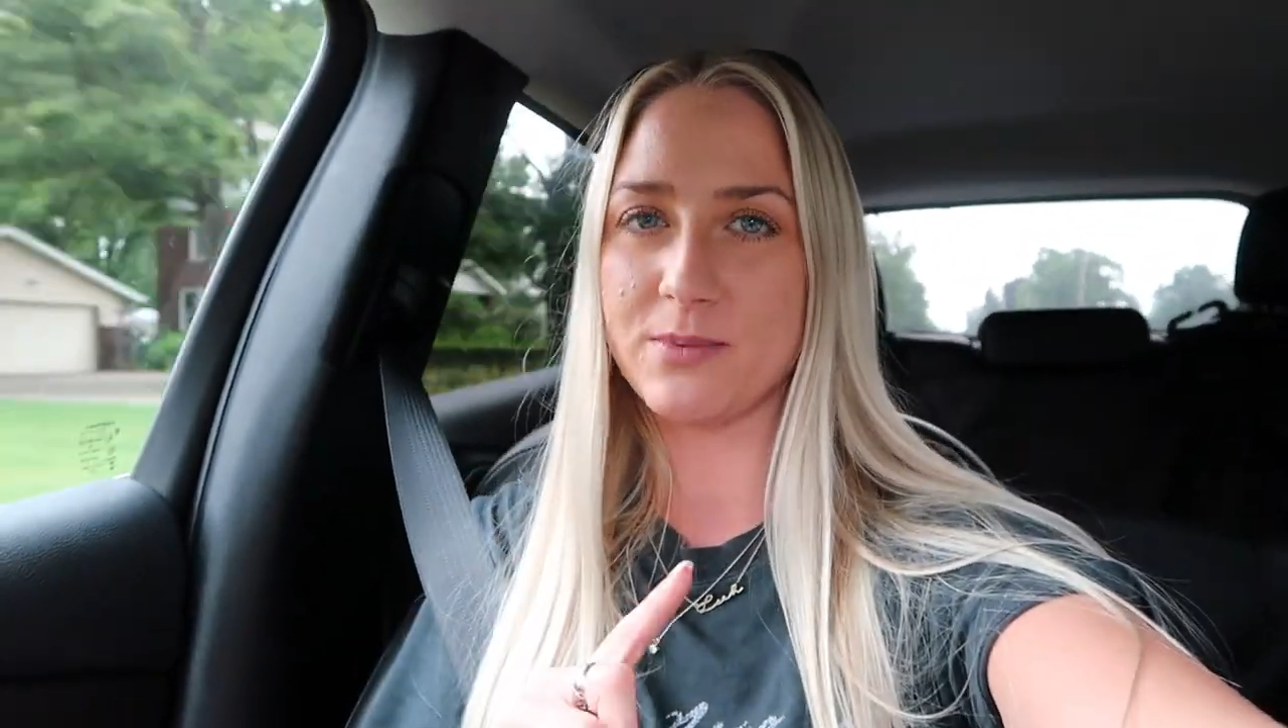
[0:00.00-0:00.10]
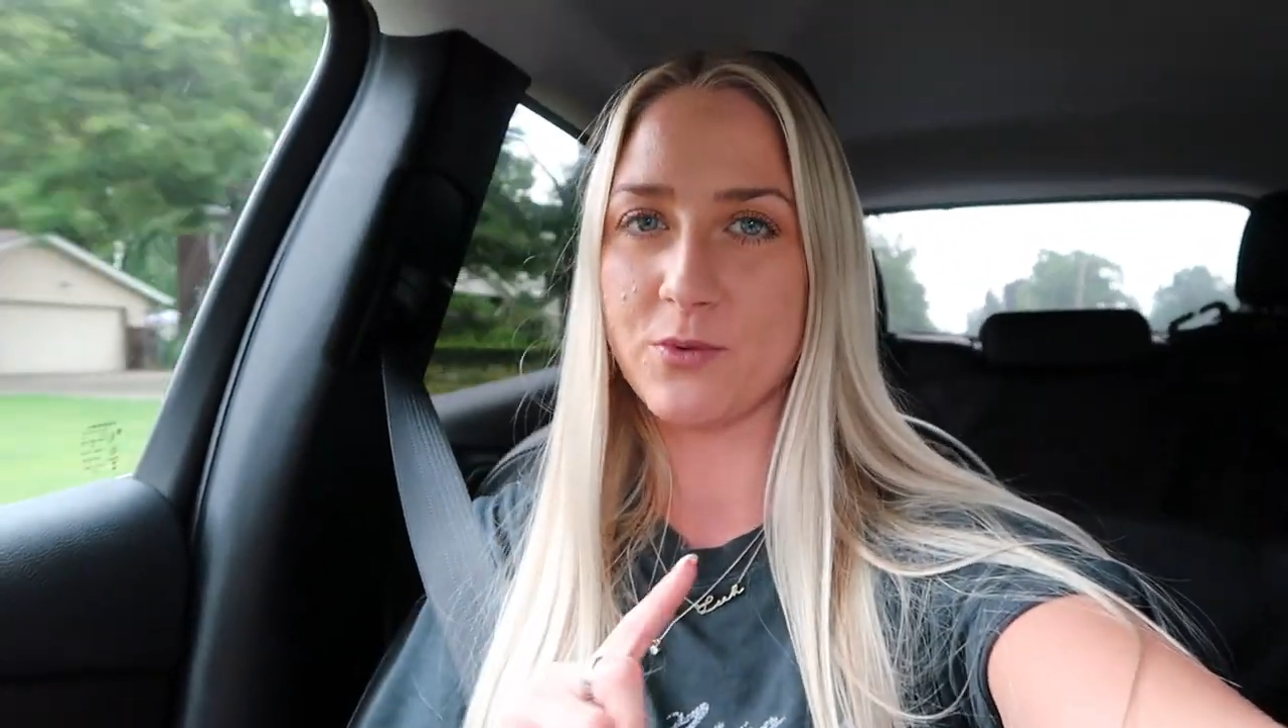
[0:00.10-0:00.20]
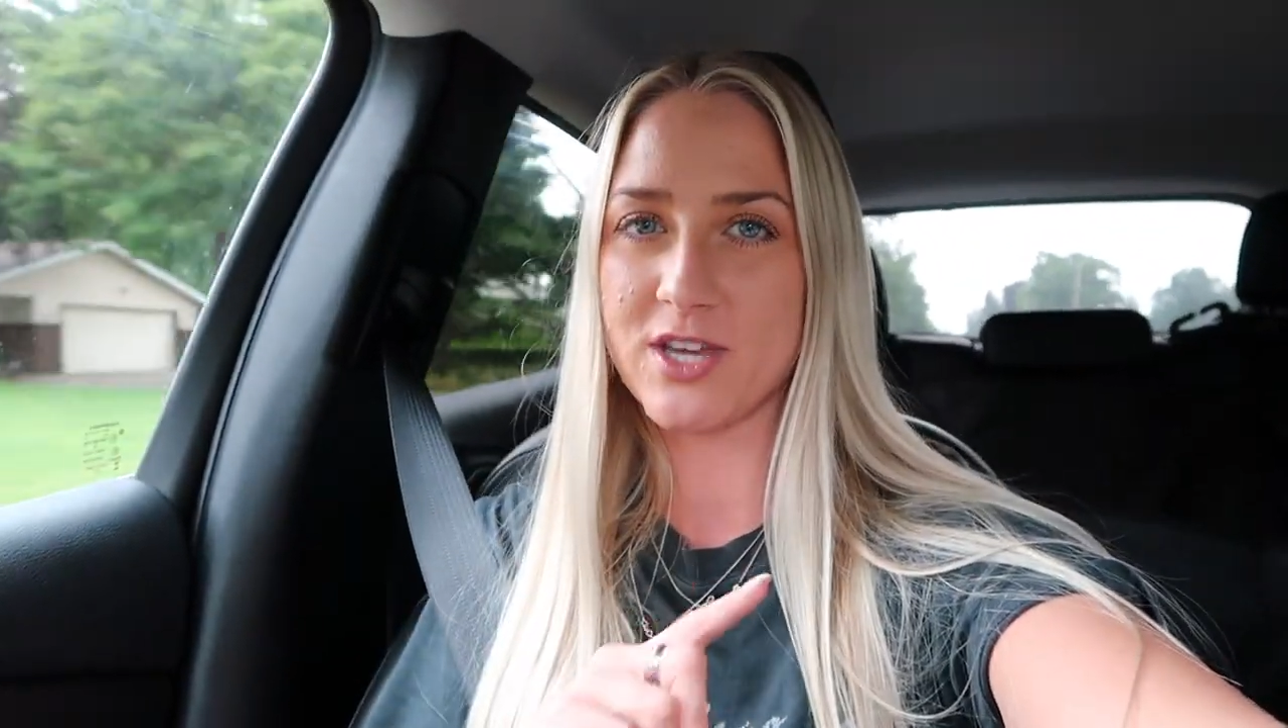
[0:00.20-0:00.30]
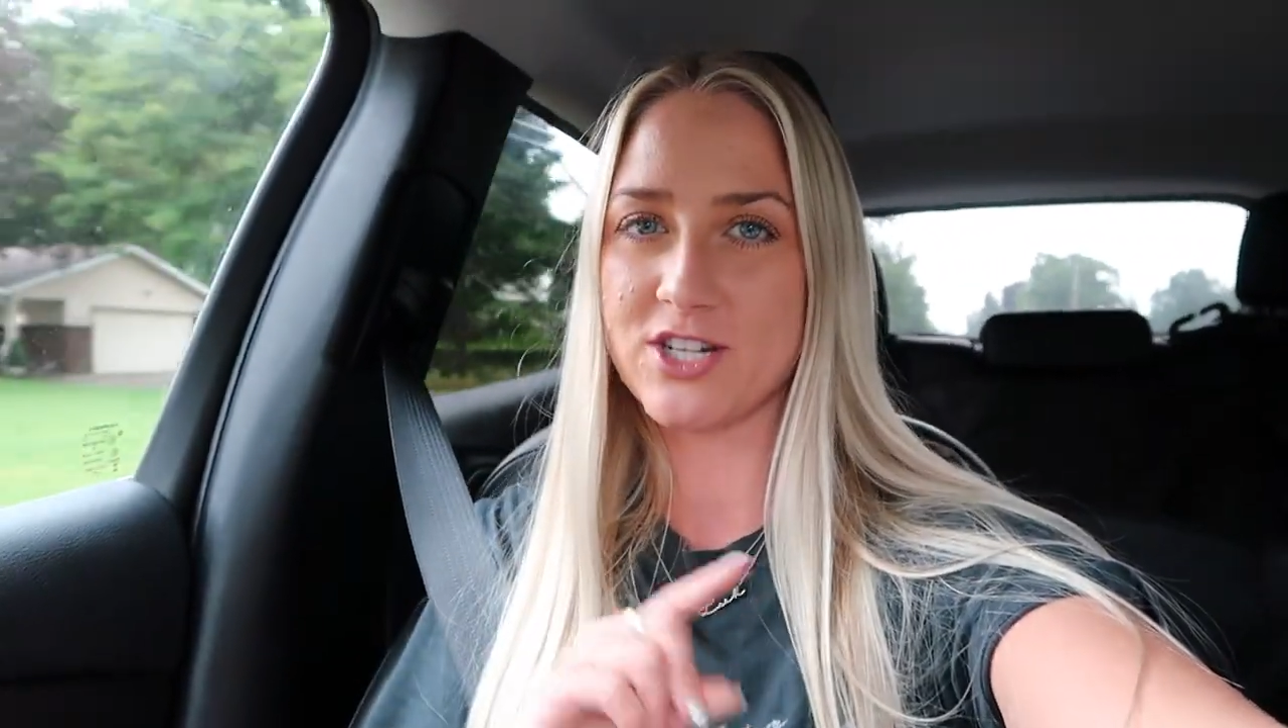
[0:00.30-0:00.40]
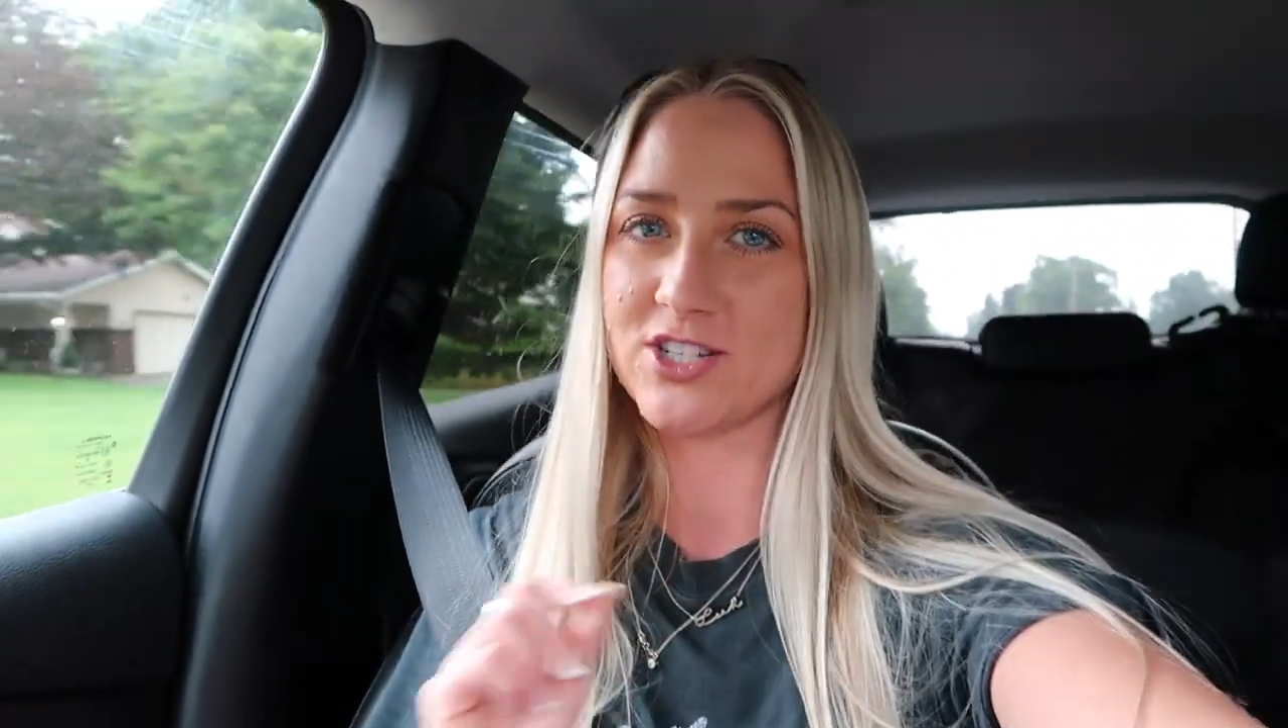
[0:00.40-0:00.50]
but
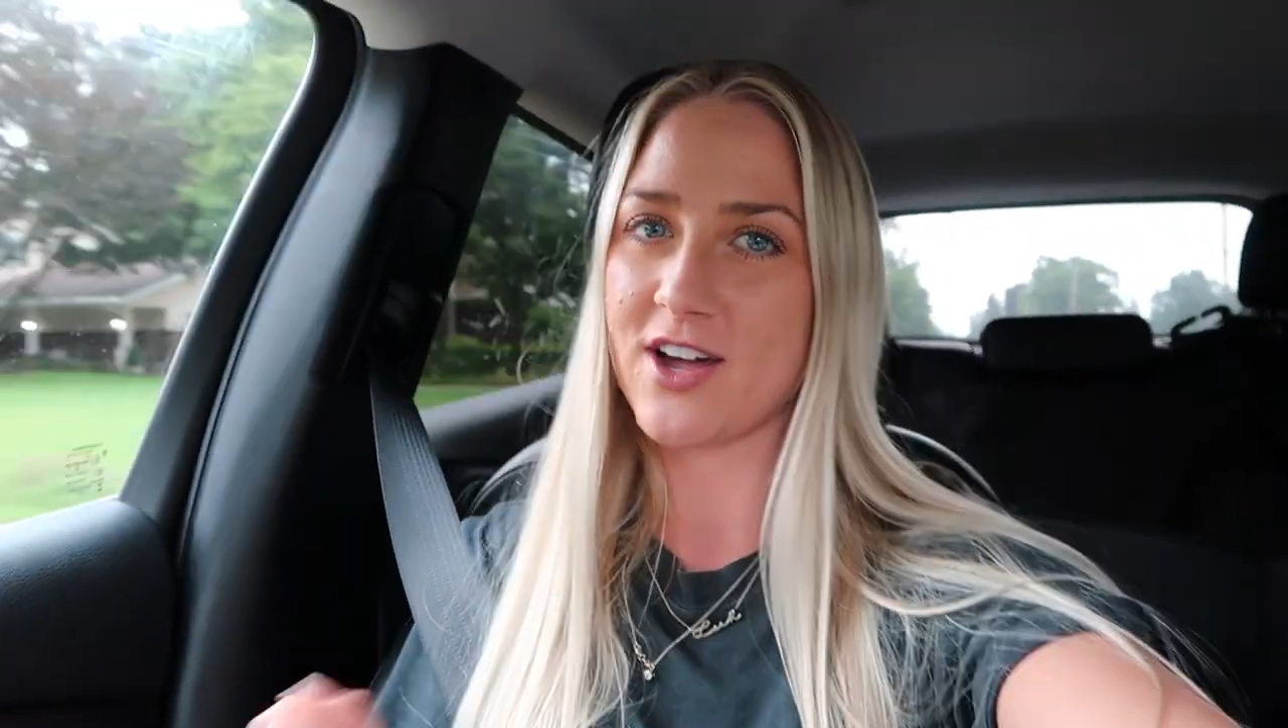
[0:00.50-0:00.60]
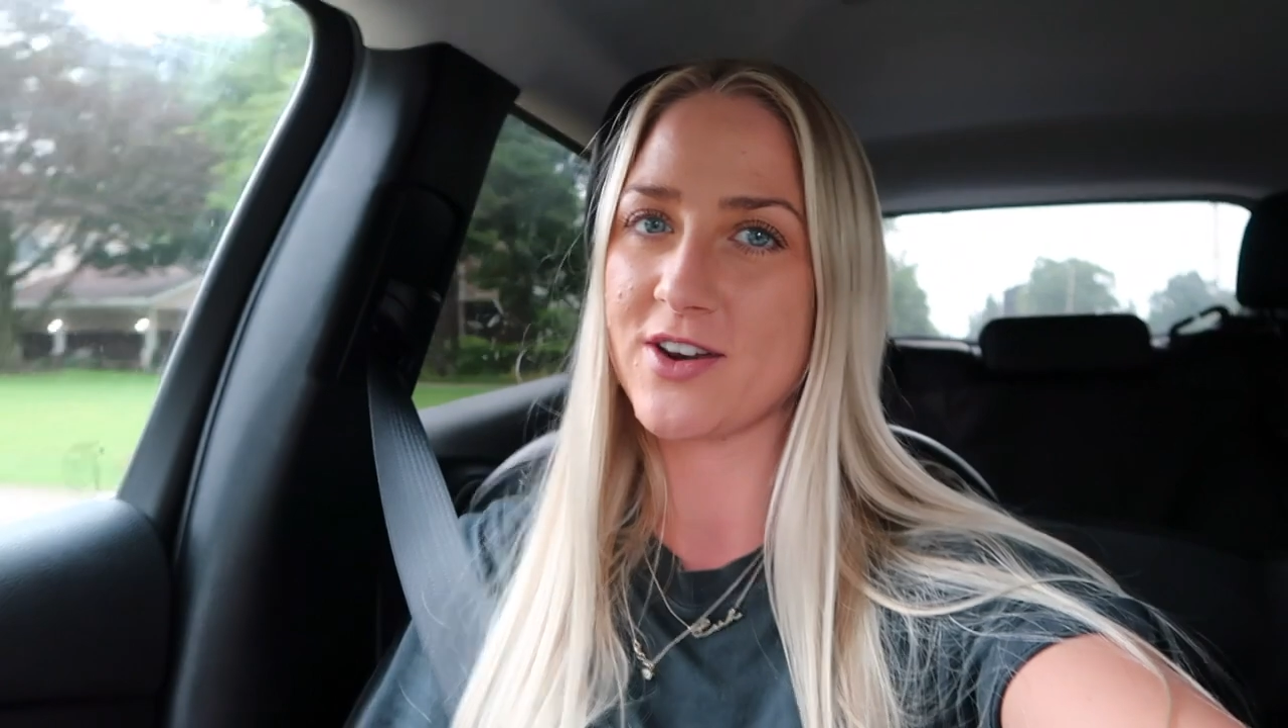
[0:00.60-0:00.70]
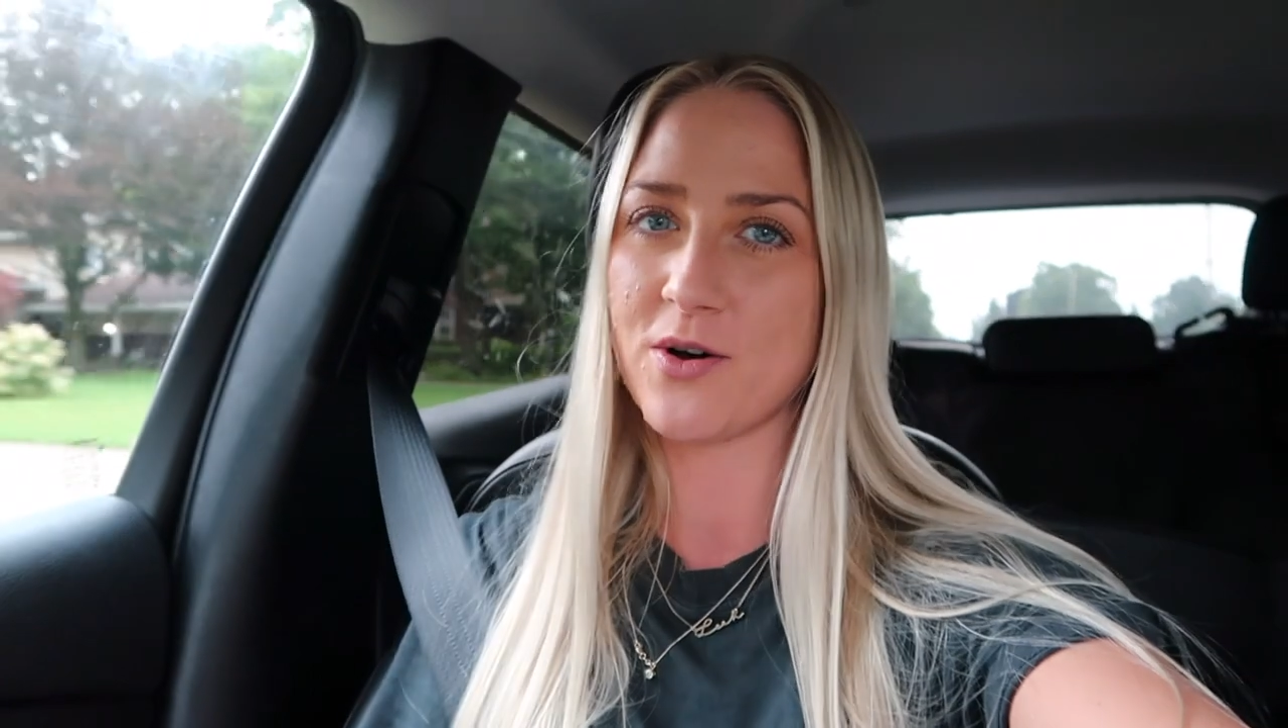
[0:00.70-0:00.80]
we had just gotten